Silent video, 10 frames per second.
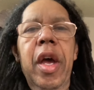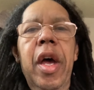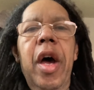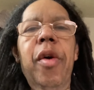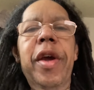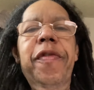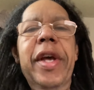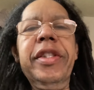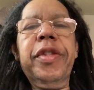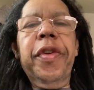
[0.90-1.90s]
All right,
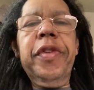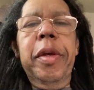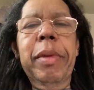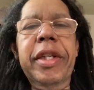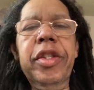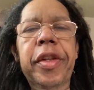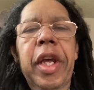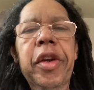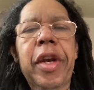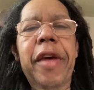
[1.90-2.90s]
fastest 15 minutes on
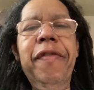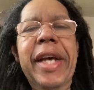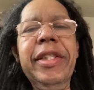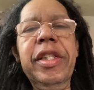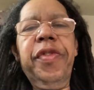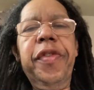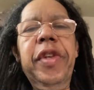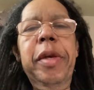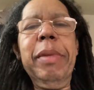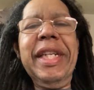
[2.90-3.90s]
the internet, fastest
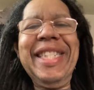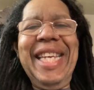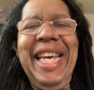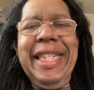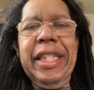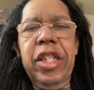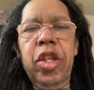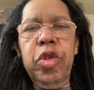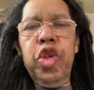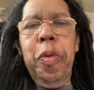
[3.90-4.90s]
15 minutes in
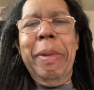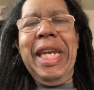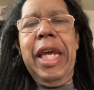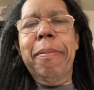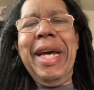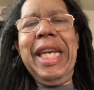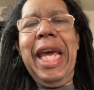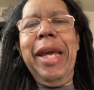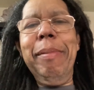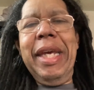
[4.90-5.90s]
social media. My
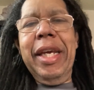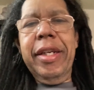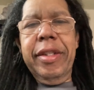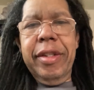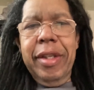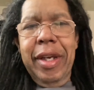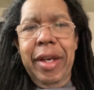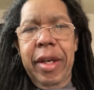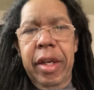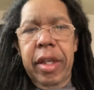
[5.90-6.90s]
name is
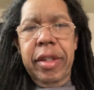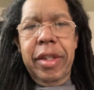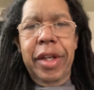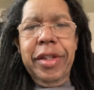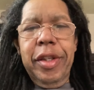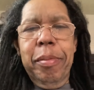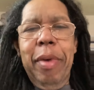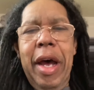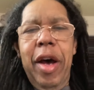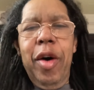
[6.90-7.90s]
Judson
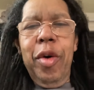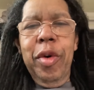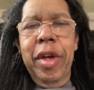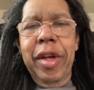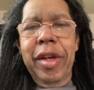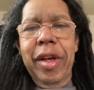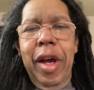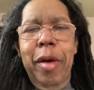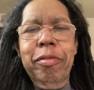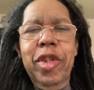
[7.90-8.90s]
Powell.
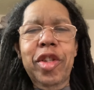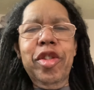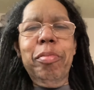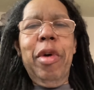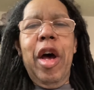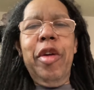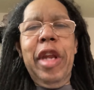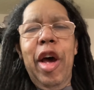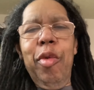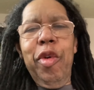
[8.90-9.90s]
I'm Judson Powell
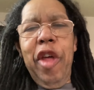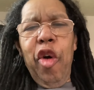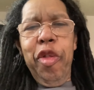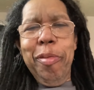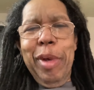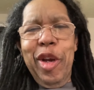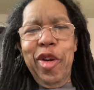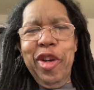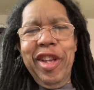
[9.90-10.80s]
now without the beard.